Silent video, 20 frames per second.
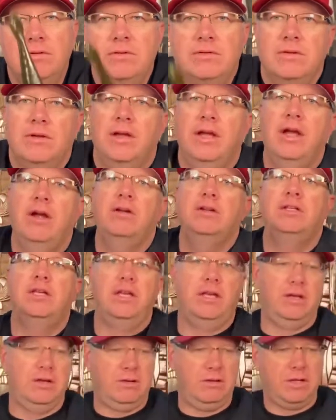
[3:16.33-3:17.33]

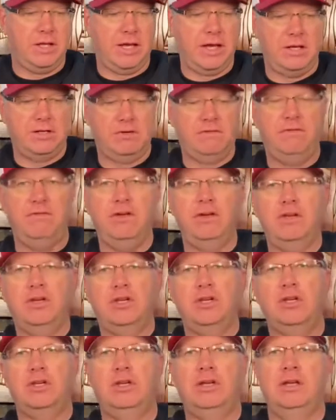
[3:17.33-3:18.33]
Guarantee it'll catch
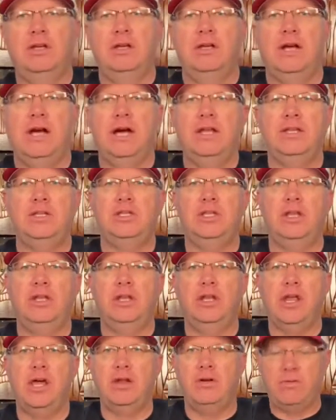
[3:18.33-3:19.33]
fish. I just did
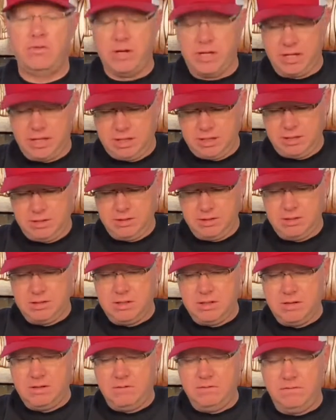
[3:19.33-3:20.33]
a Ned rig
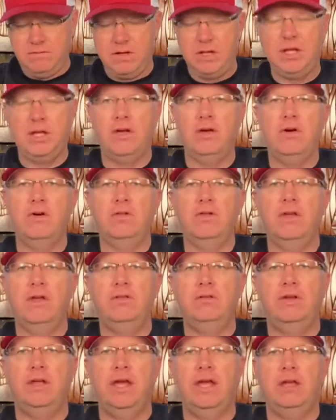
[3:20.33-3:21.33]
video the
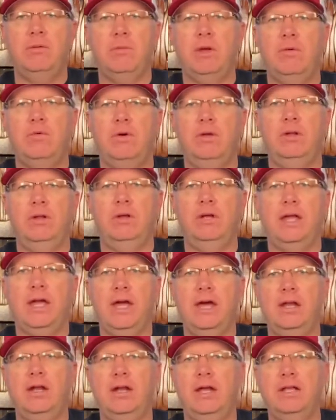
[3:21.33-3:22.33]
other day. You may want to look
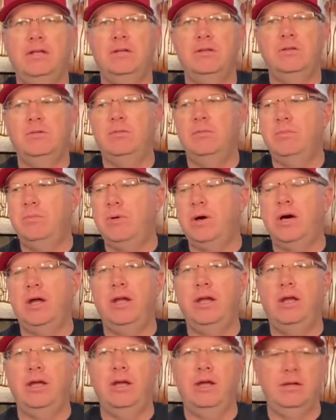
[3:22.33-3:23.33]
at it. I bought
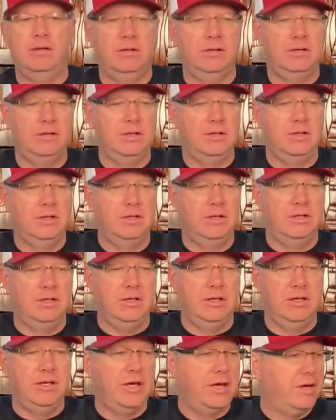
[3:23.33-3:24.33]
a uh,
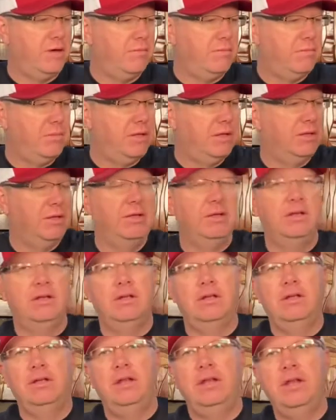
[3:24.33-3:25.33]
Yum
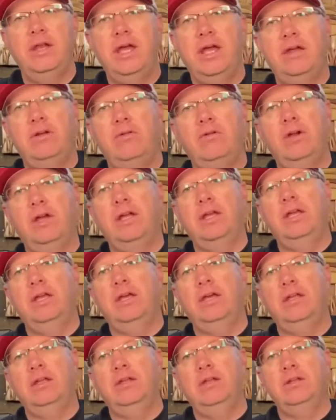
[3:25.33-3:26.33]
Ned rig
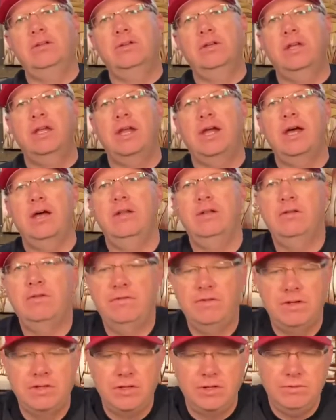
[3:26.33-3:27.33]
kit and took it out to
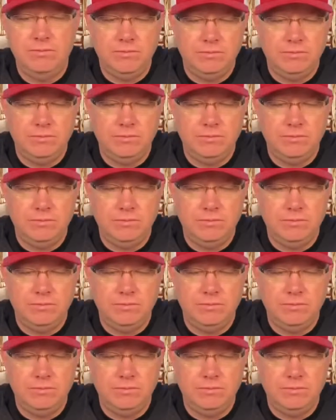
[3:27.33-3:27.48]
fish it.